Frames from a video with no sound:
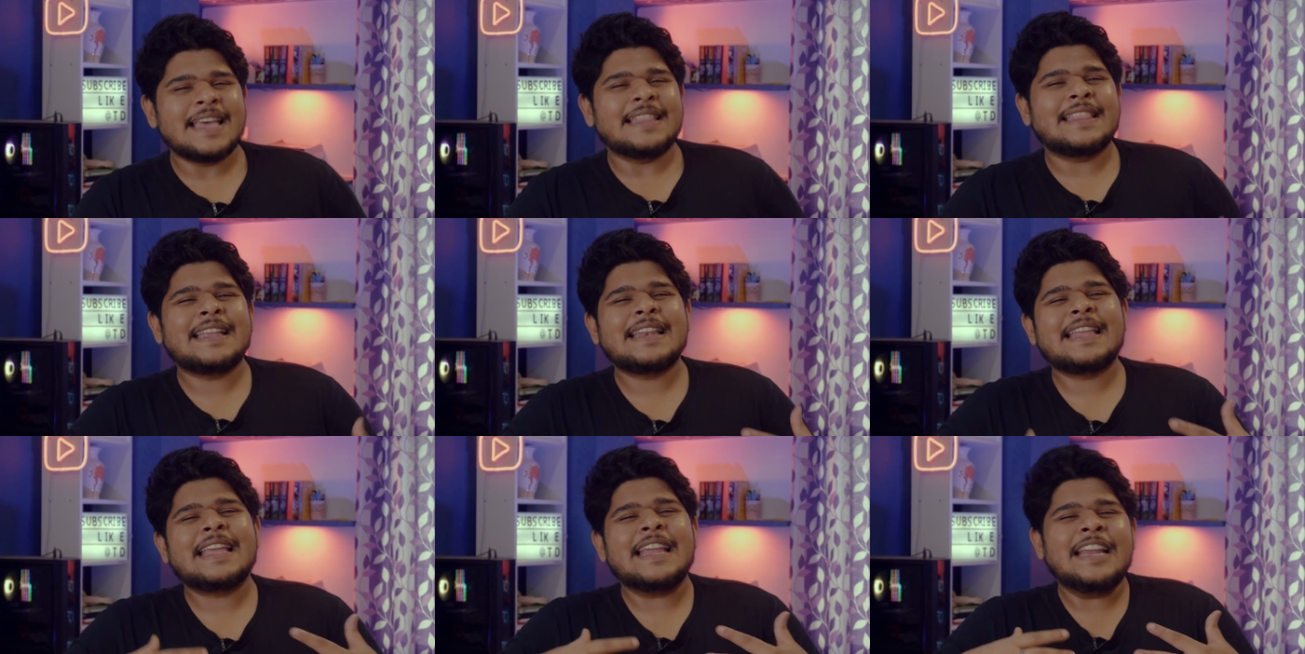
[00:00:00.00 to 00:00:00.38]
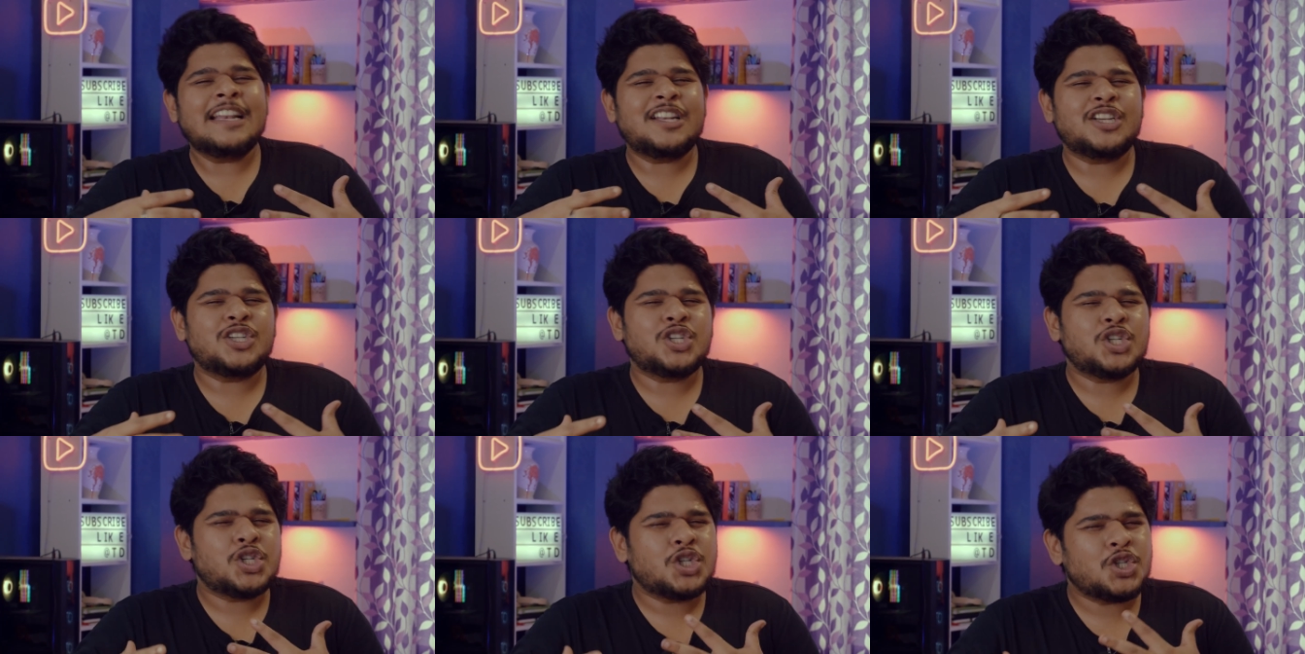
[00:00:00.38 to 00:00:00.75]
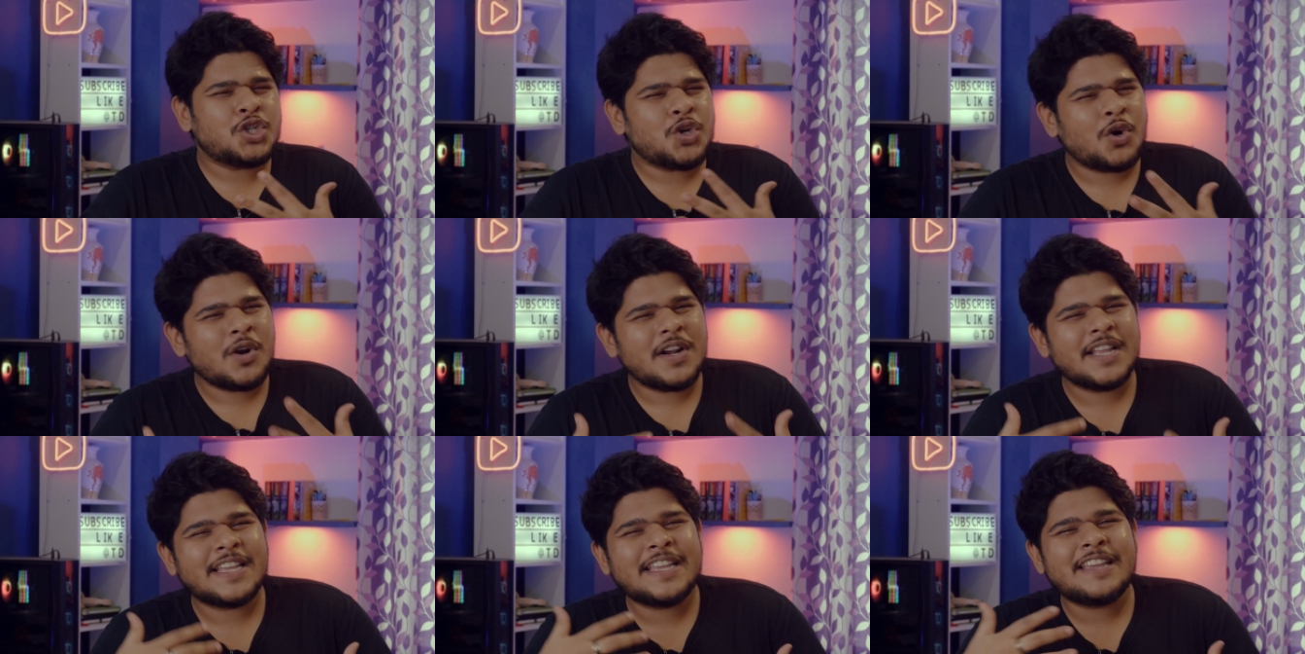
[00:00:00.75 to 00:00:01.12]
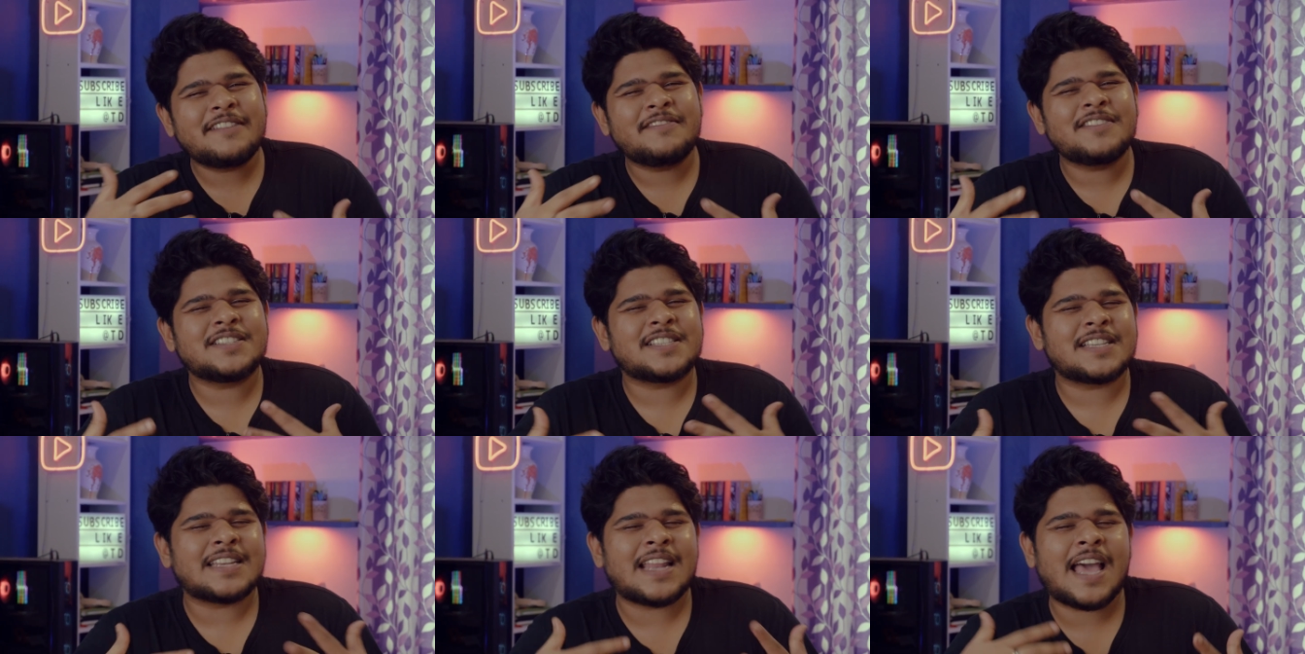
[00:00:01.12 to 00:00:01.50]
then it should
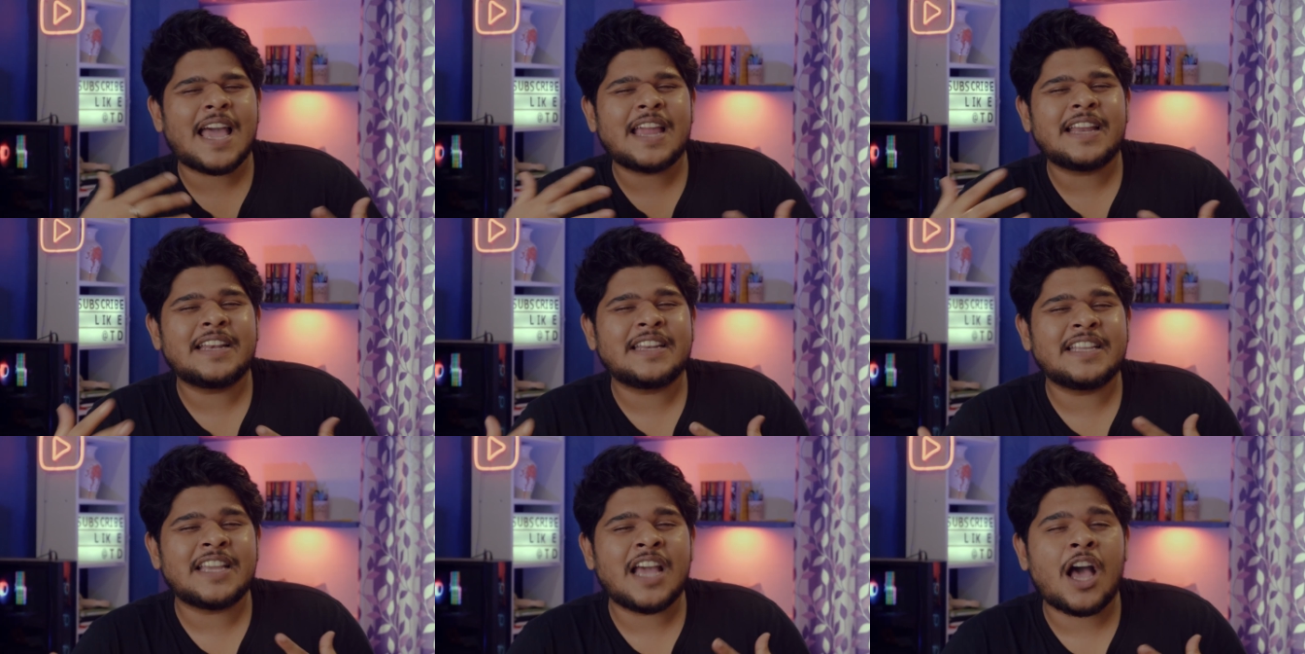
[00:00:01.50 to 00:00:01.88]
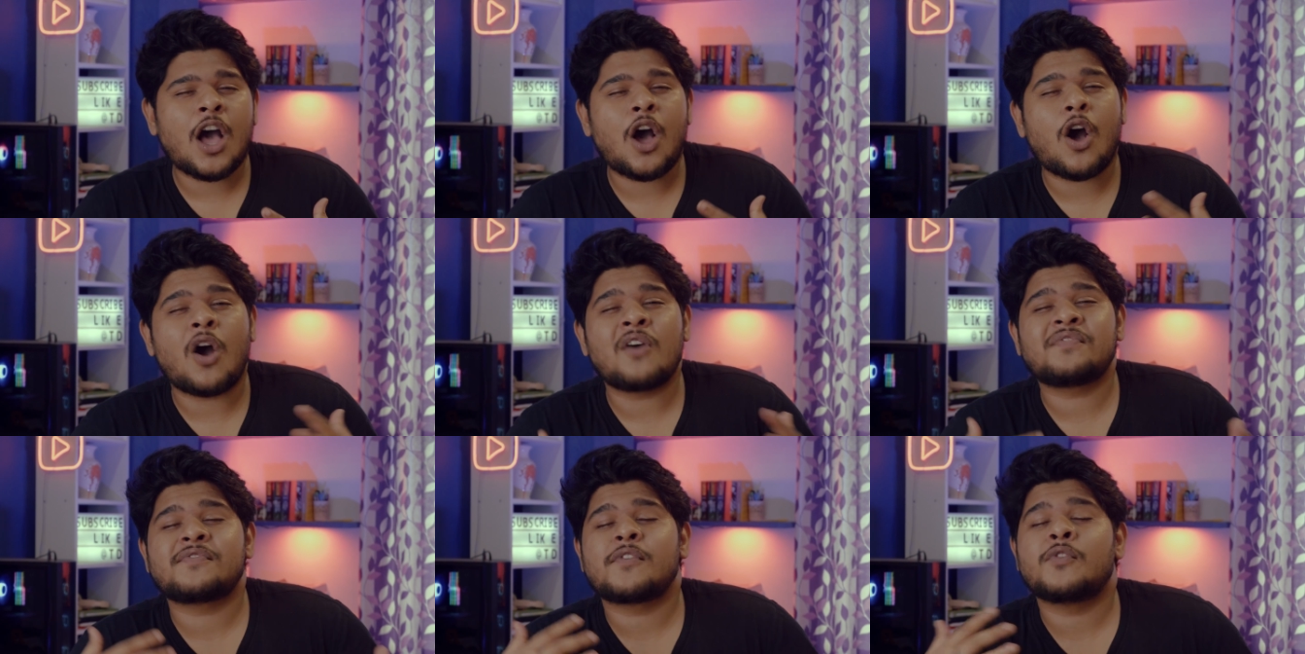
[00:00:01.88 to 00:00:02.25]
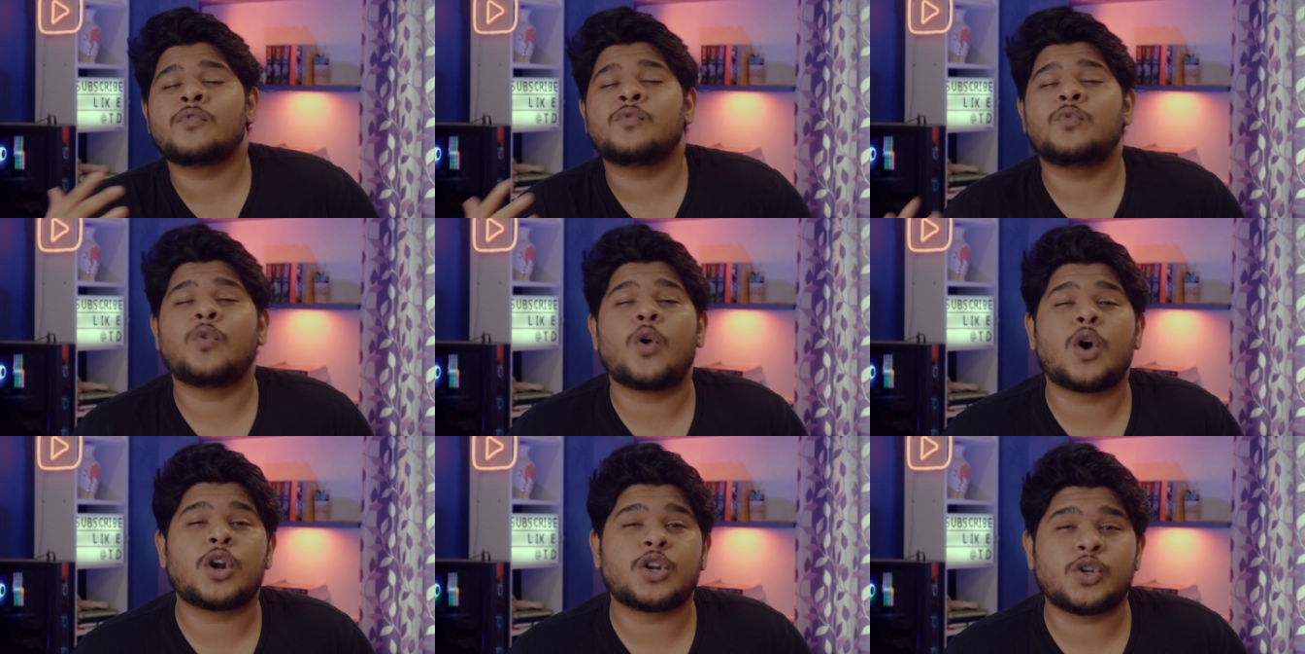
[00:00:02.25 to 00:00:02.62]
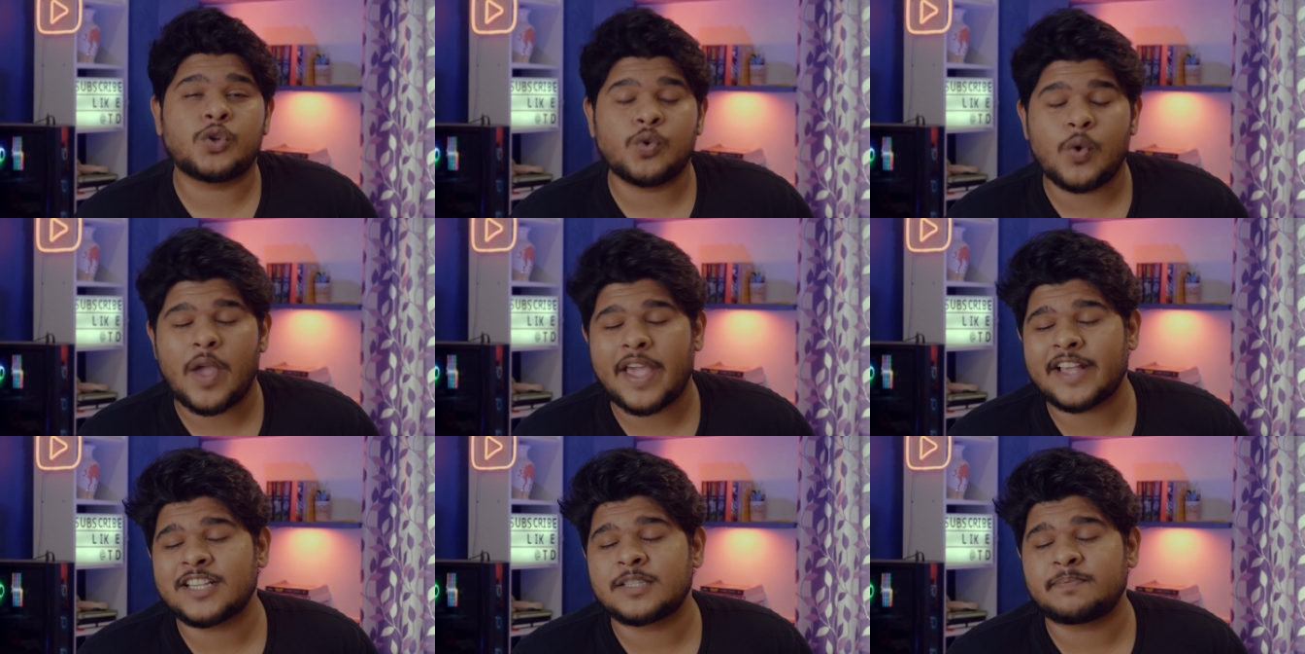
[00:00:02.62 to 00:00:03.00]
give us an idea of what
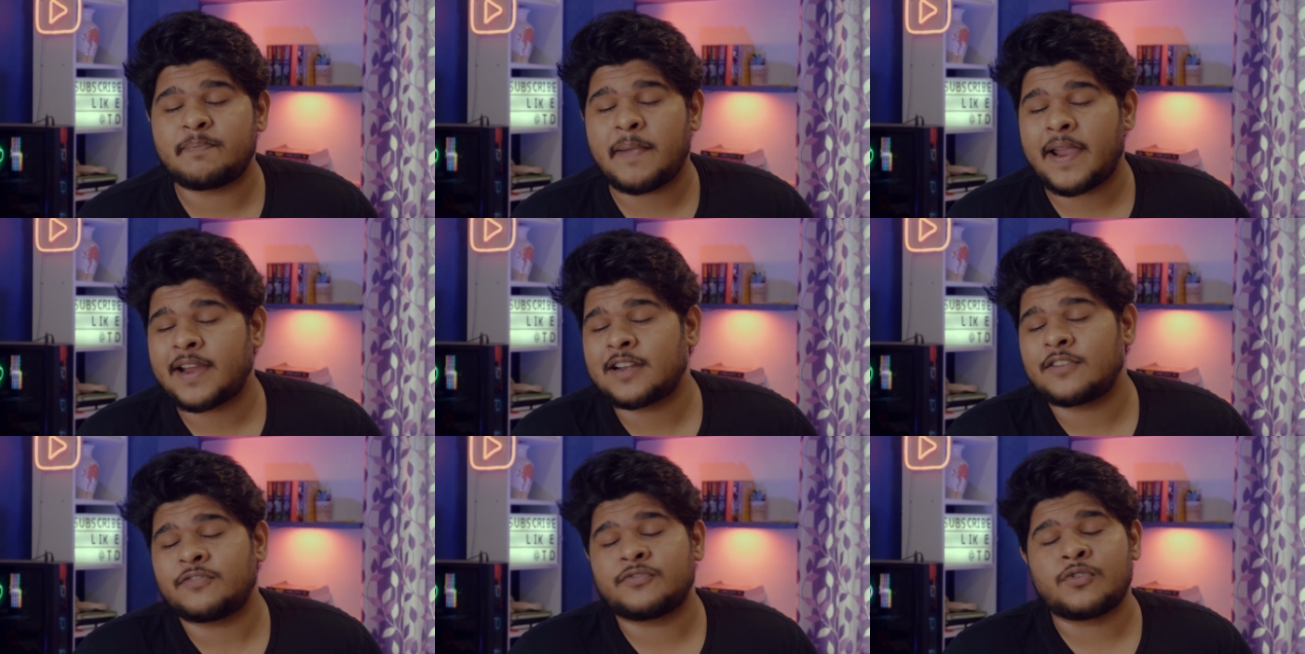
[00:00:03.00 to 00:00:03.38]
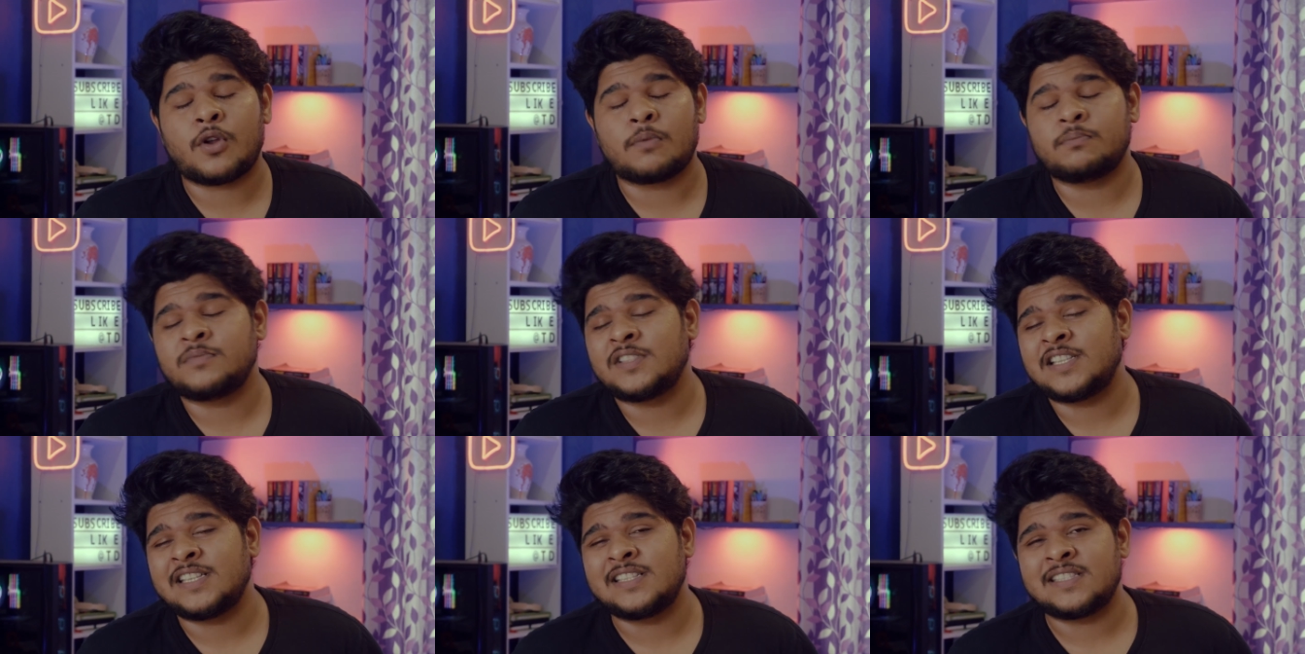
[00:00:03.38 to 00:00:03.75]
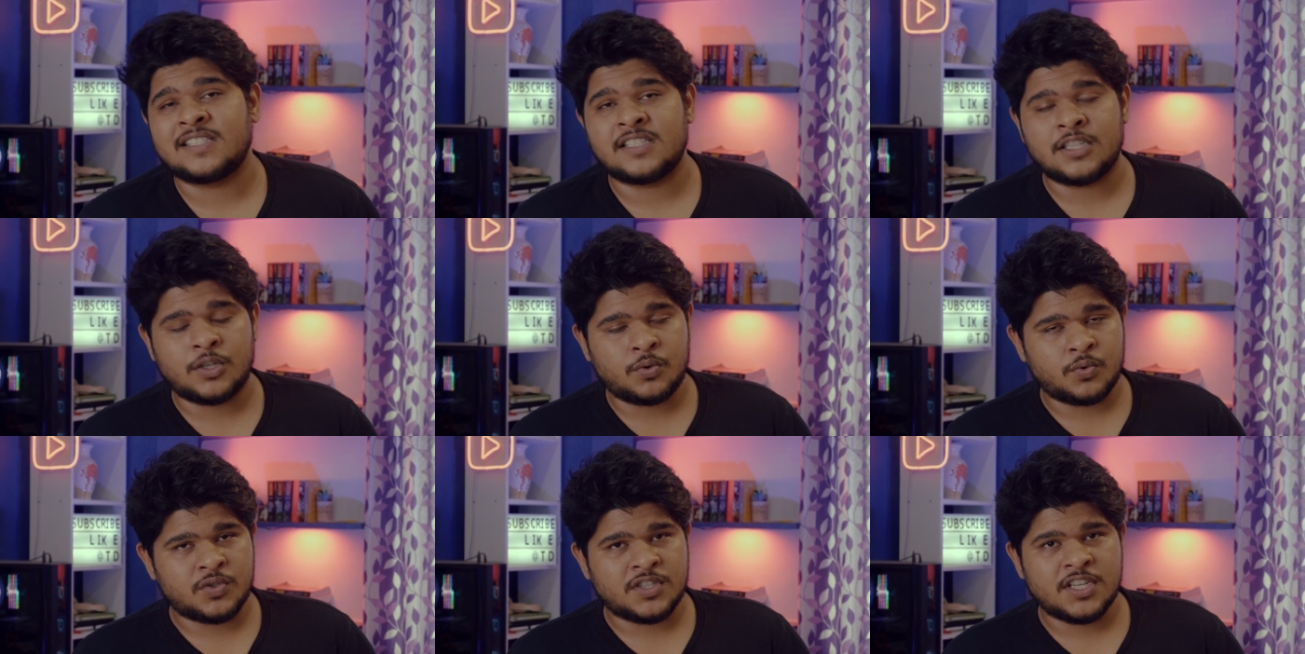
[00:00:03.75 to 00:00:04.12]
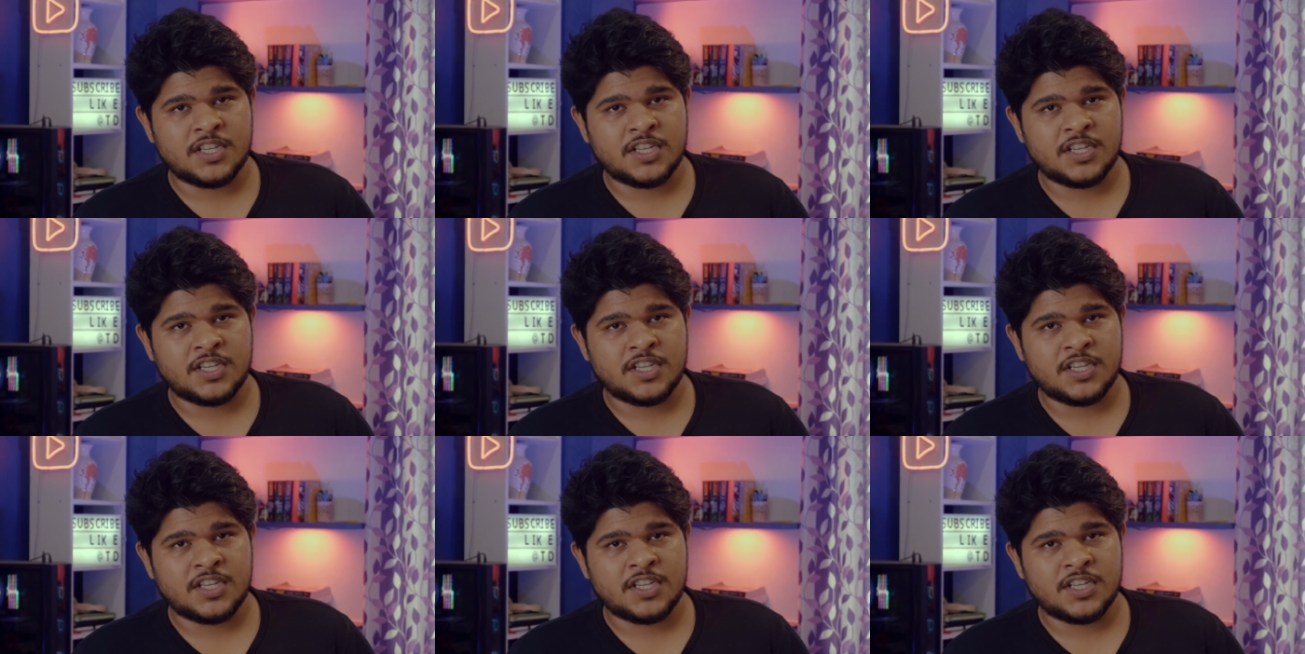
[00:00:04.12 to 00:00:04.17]
to expect from these new